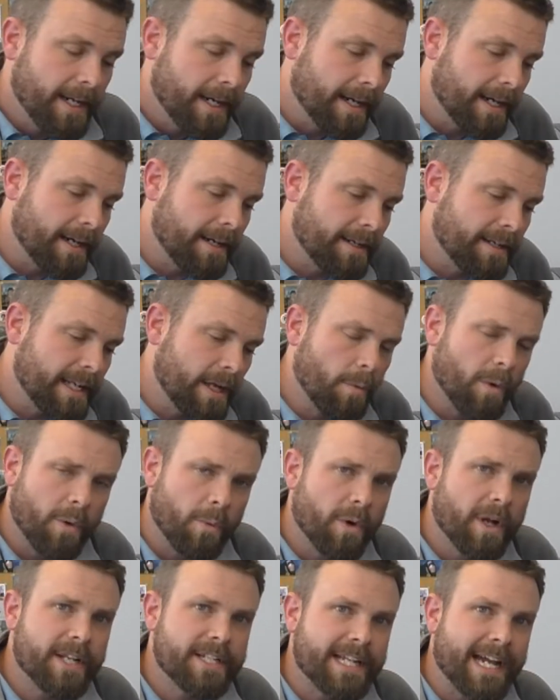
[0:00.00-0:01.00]
Now,
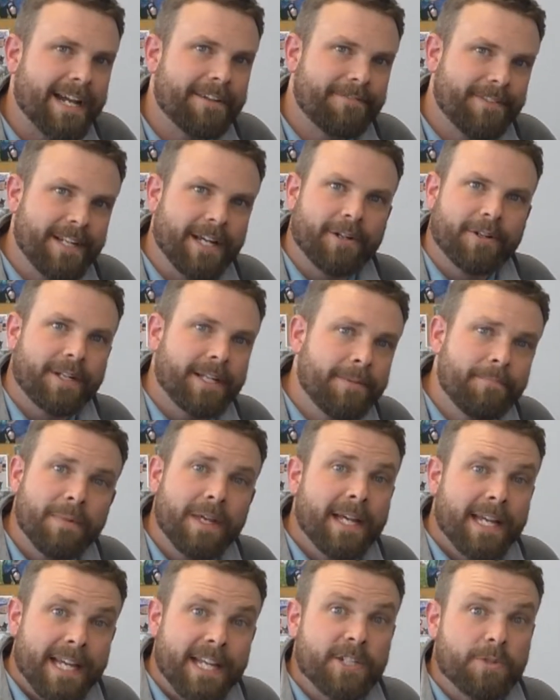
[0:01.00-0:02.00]
what is high fidelity?
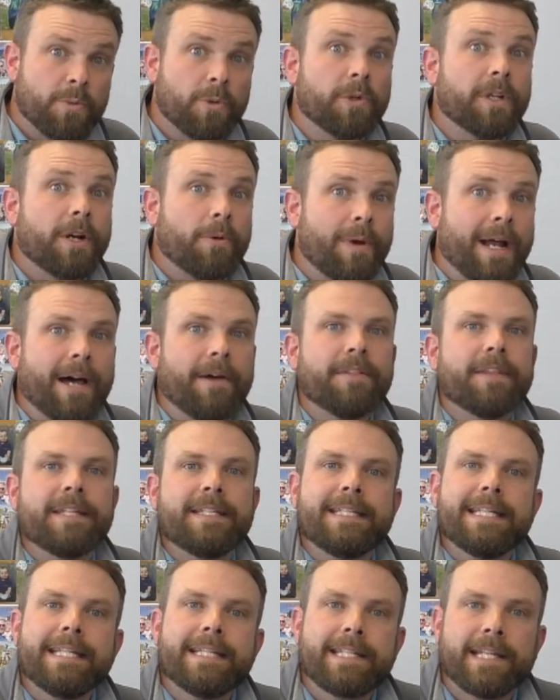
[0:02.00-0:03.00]
It's really around the
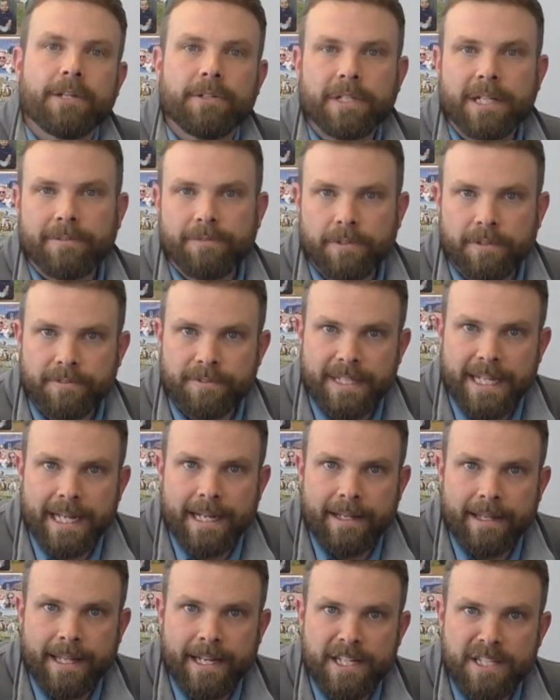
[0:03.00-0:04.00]
detailed level of
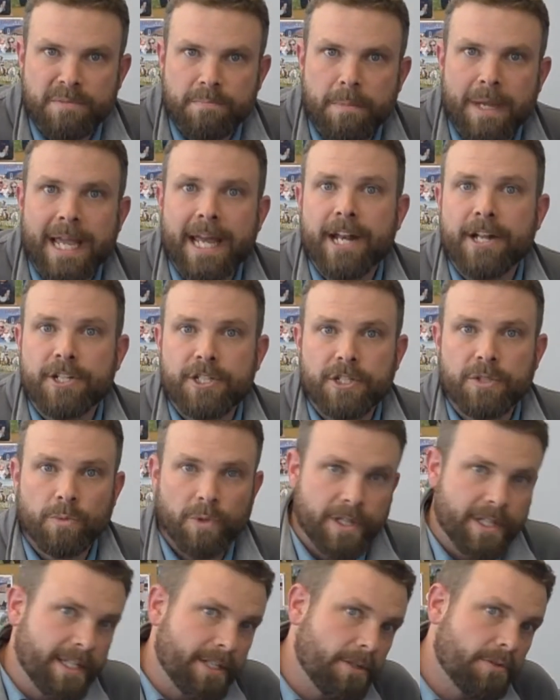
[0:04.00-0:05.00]
data that is managed
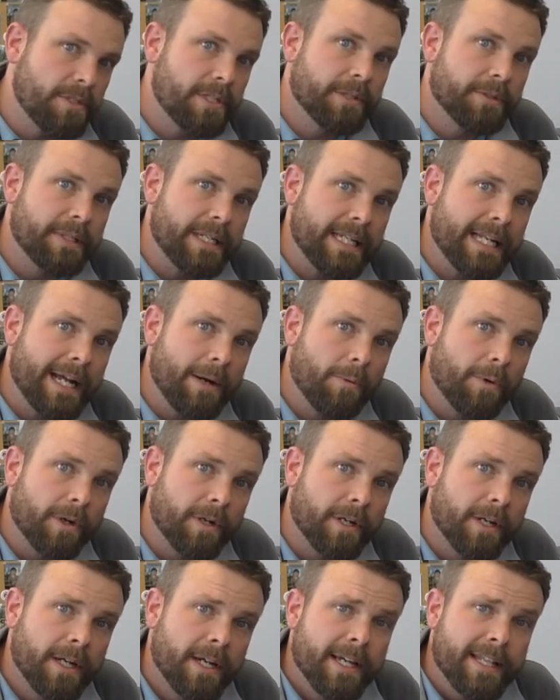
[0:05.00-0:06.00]
within utility
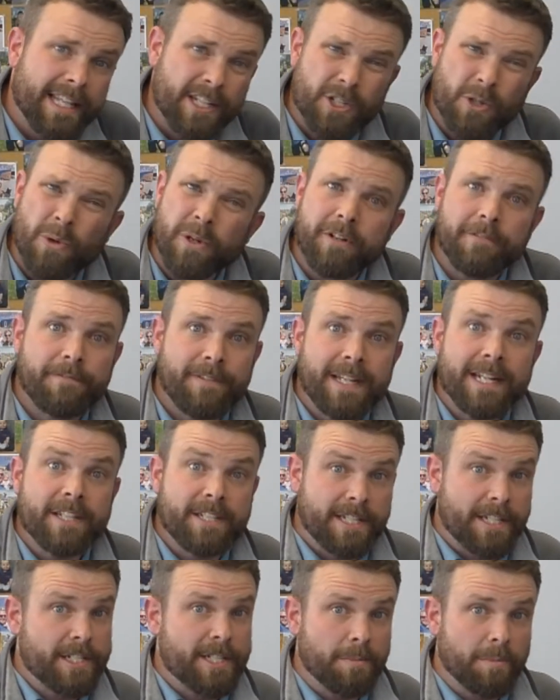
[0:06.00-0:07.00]
network that's going to feed a
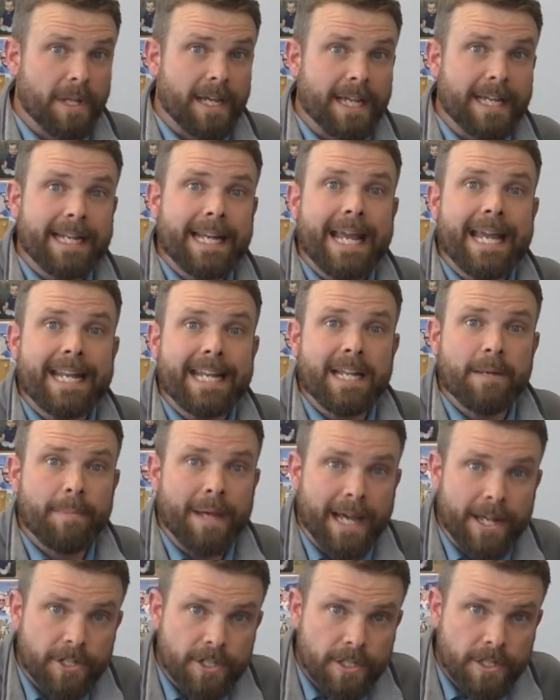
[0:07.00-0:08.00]
system like an
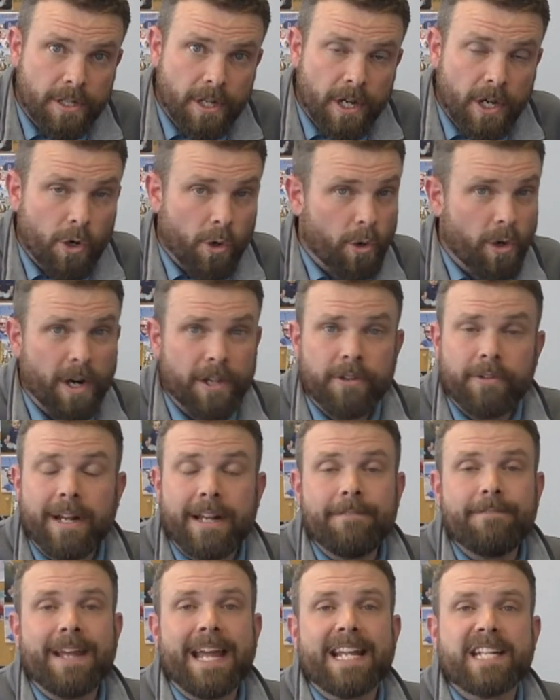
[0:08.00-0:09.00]
ADMS or other
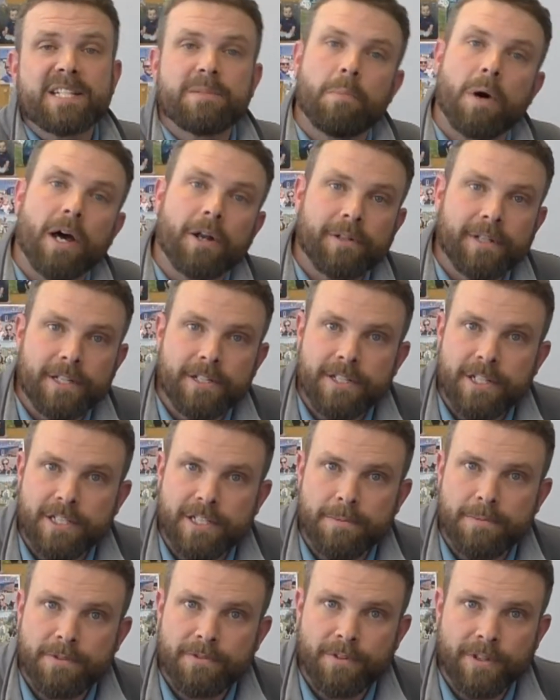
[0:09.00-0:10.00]
advanced modeling
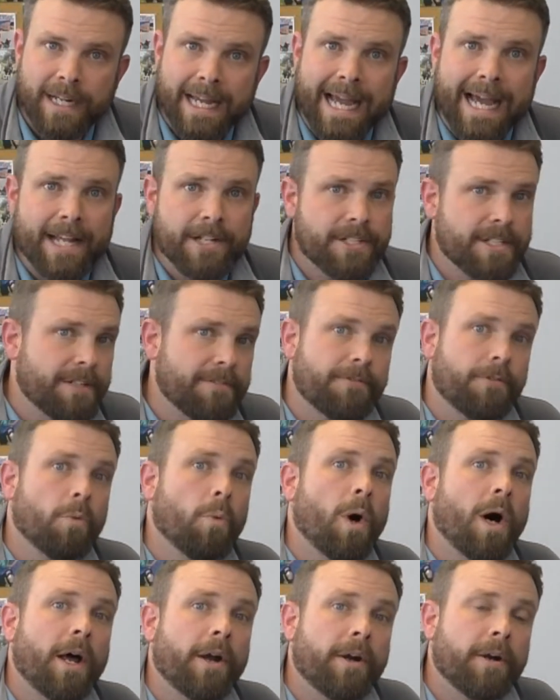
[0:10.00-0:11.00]
systems for gas and for
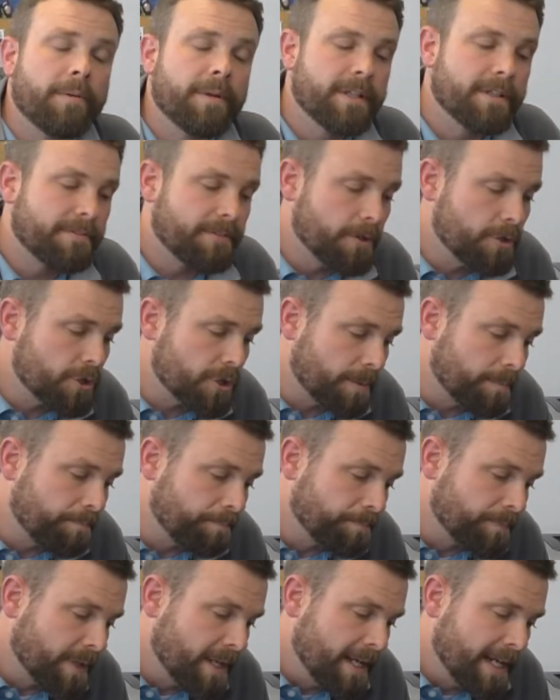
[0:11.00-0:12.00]
water in the future.
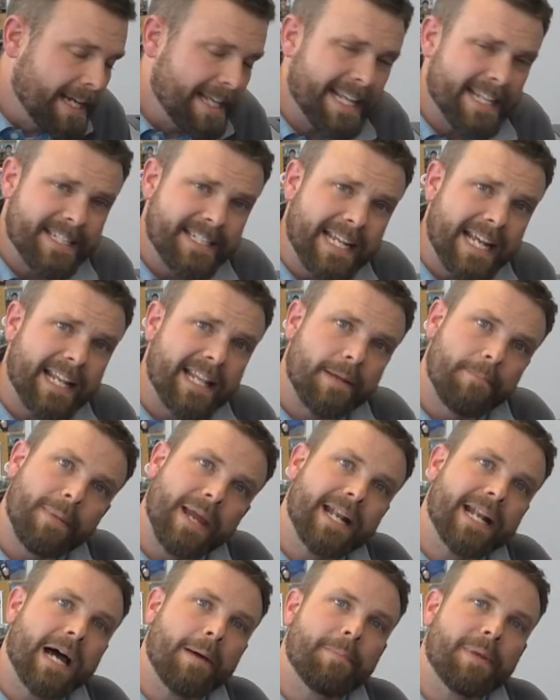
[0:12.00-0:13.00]
And that's data that
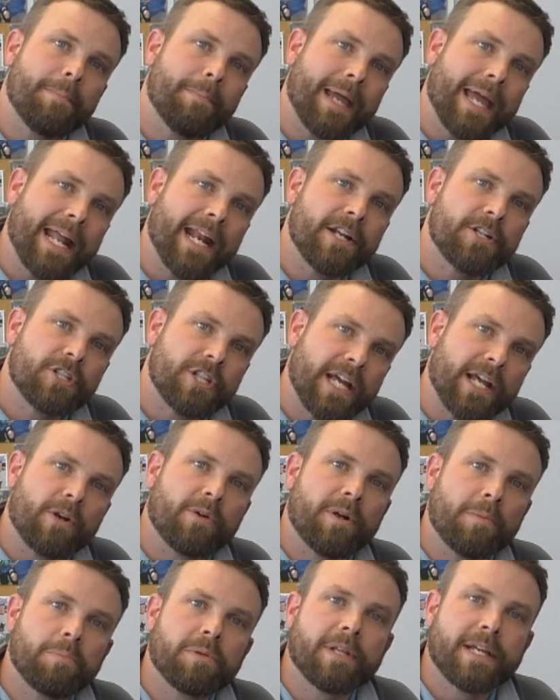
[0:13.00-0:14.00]
may not be managed and
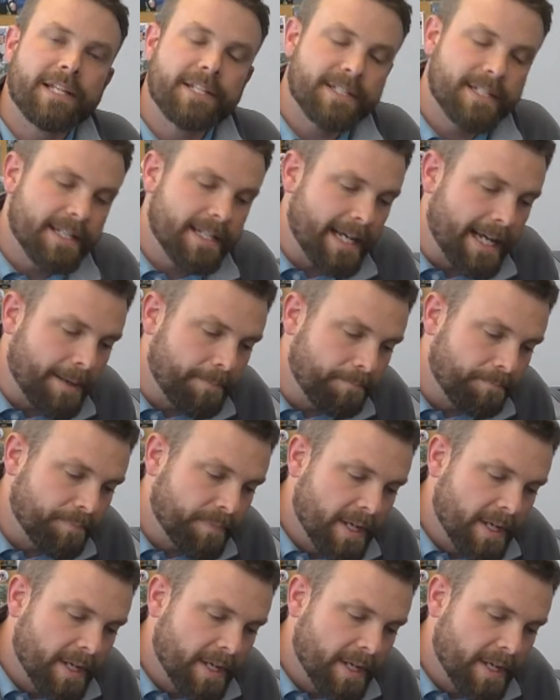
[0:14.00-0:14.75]
are in place today.